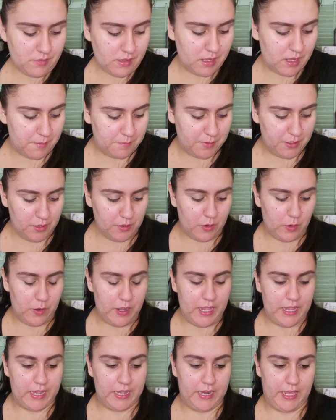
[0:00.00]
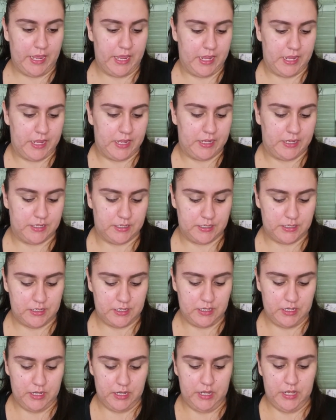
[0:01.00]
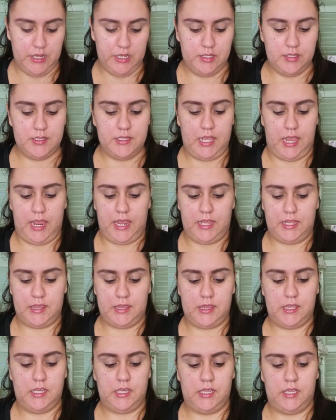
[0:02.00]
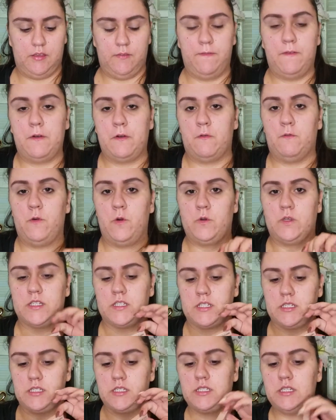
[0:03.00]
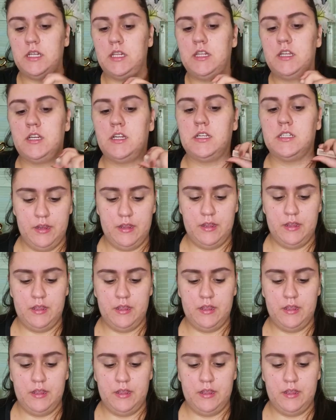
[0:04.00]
I'm going to go ahead and take the PhotoFocus concealer, because